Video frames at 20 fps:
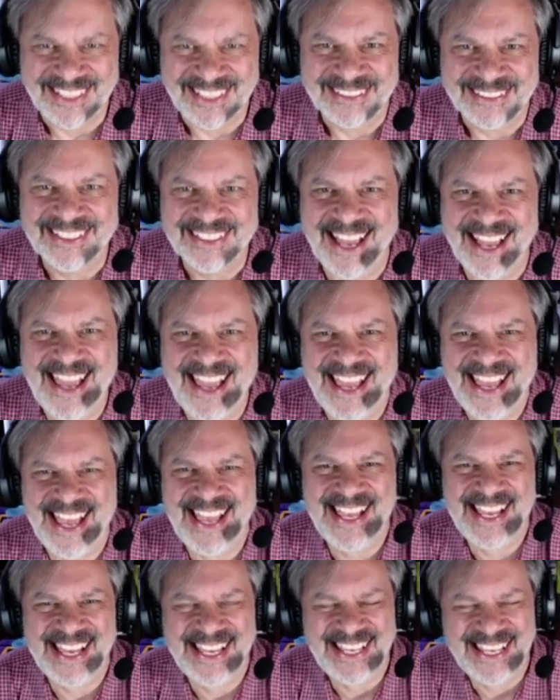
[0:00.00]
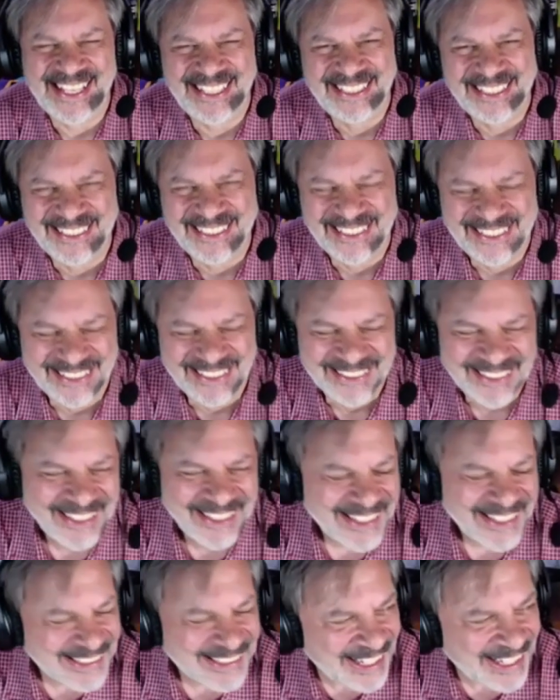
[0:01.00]
Yeah.
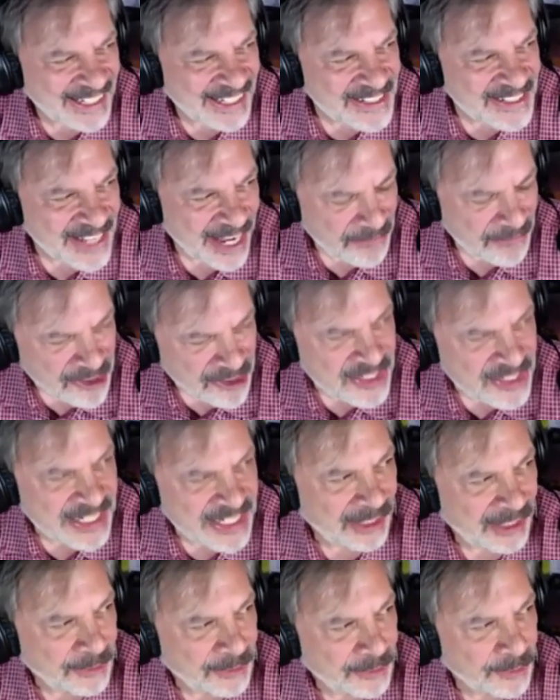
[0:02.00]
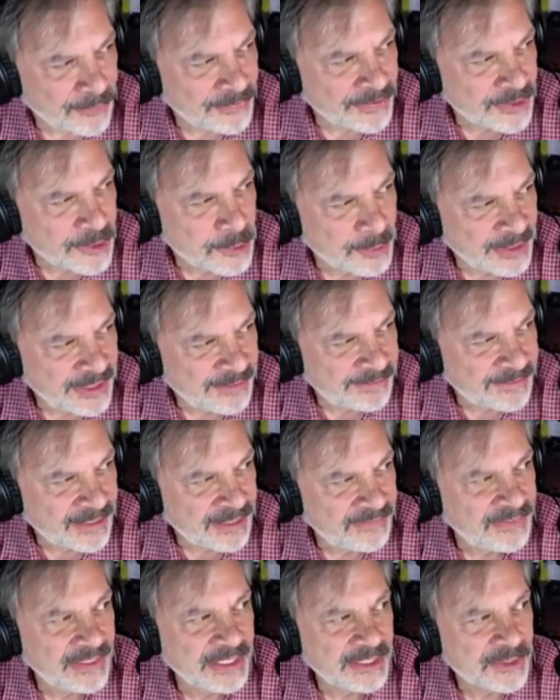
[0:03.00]
Yeah, it's averaged out over the
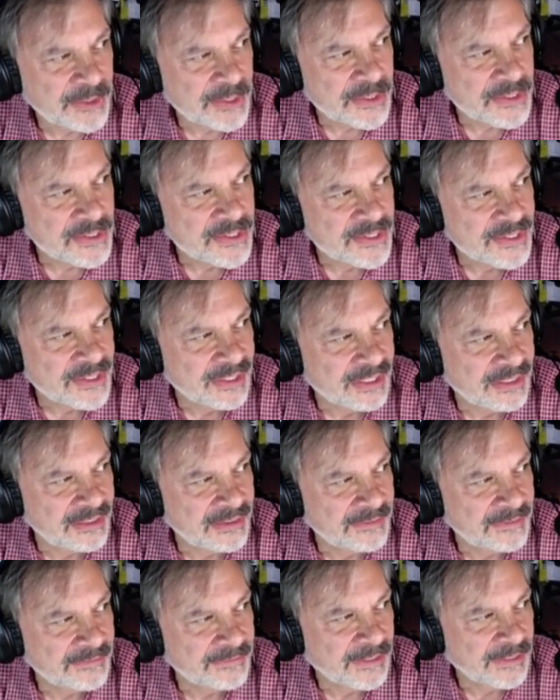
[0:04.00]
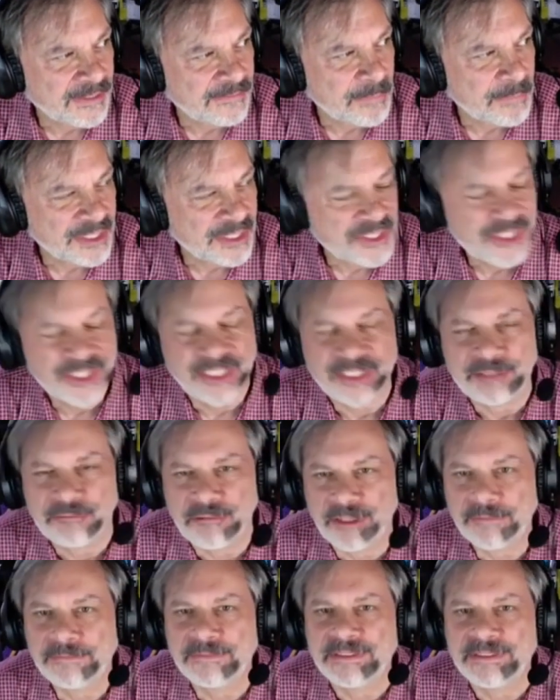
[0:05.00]
25 years of Munchkin,
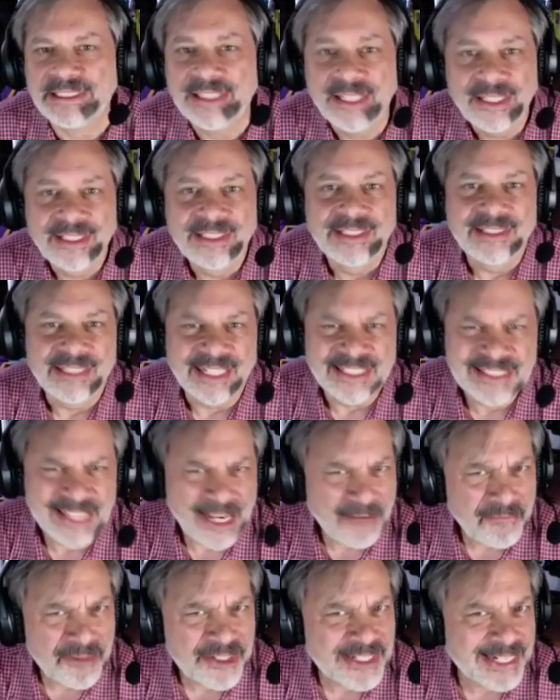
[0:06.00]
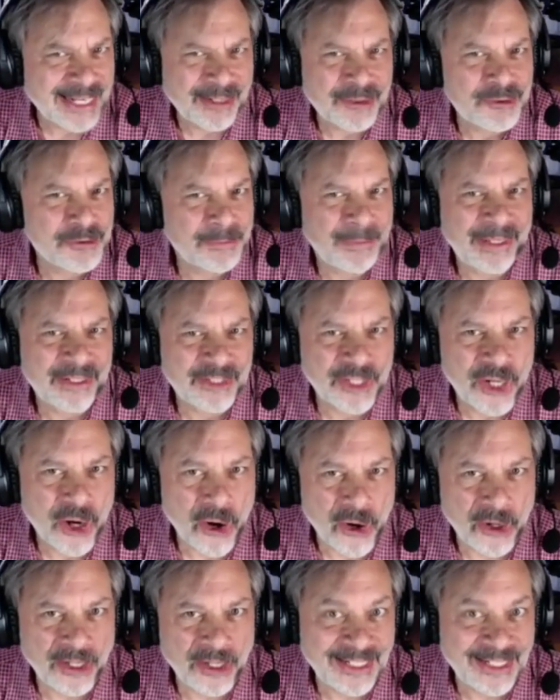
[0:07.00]
roughly. It's averaged out to about a
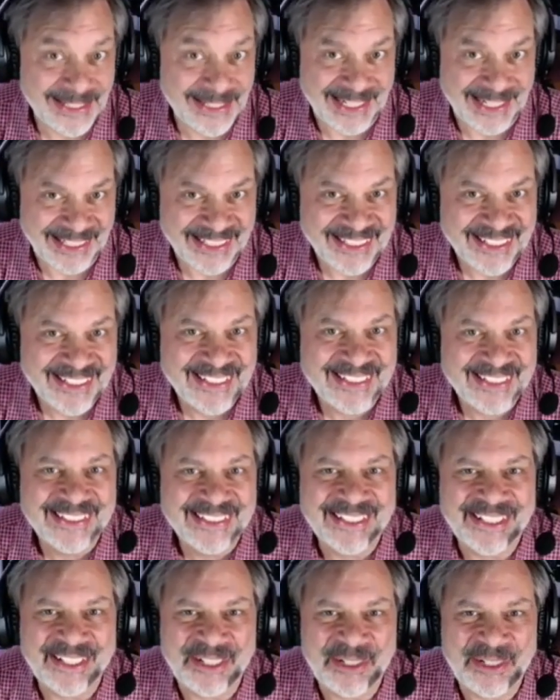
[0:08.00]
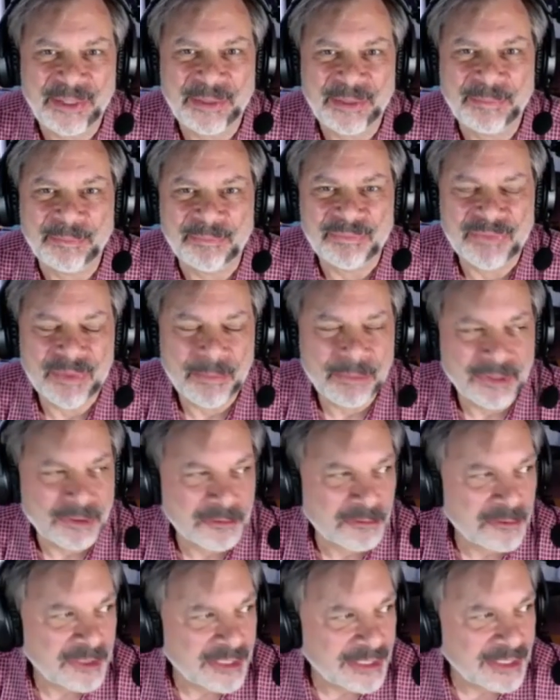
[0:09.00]
card a day. But
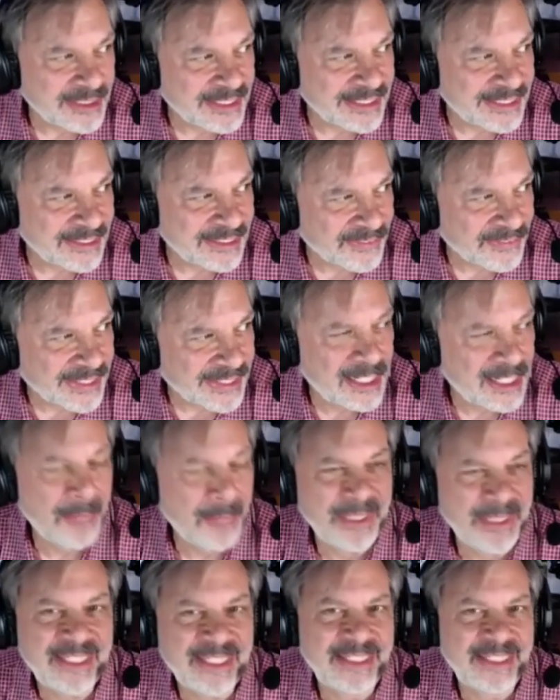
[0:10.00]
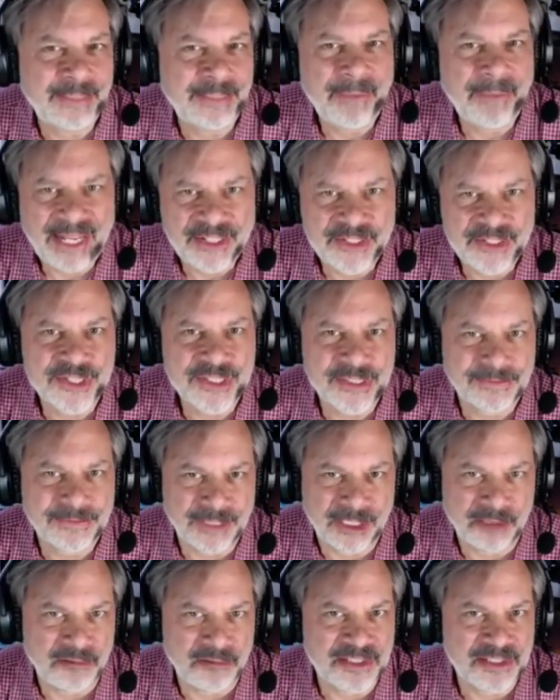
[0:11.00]
really, they come in batches of
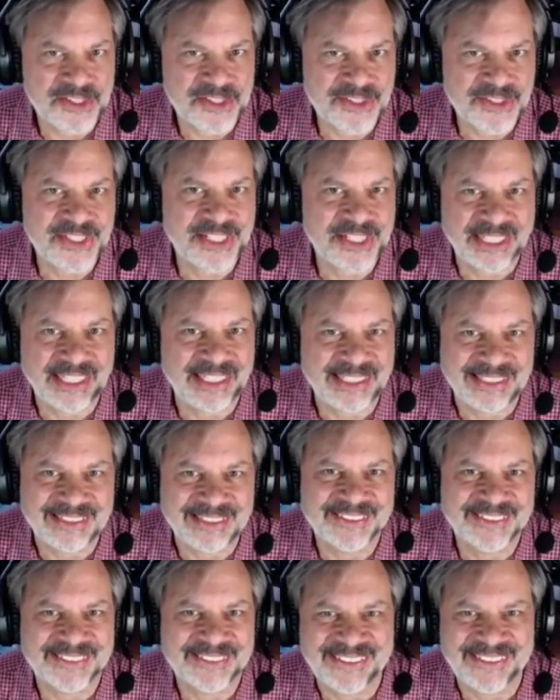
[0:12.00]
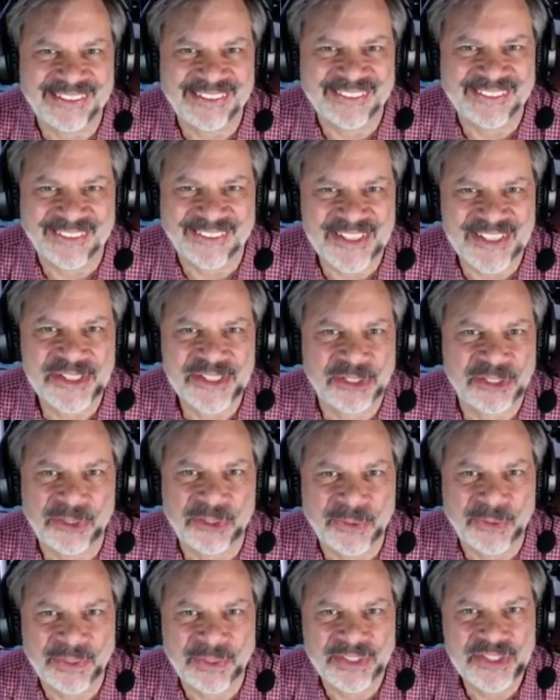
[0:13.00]
168 or
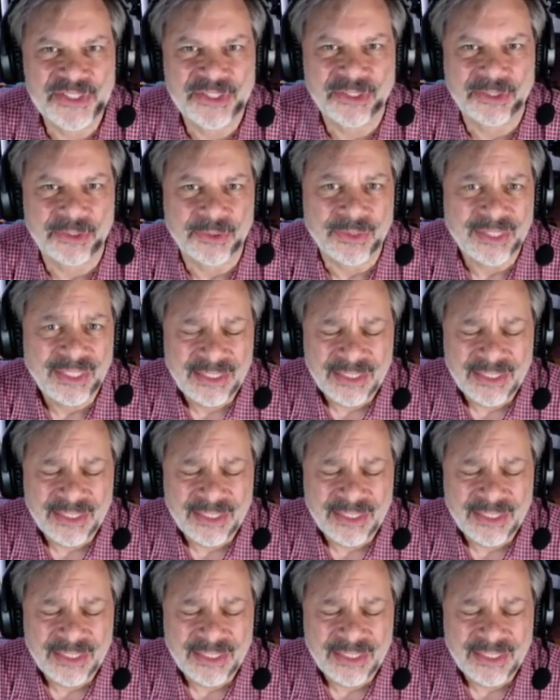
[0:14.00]
so. And so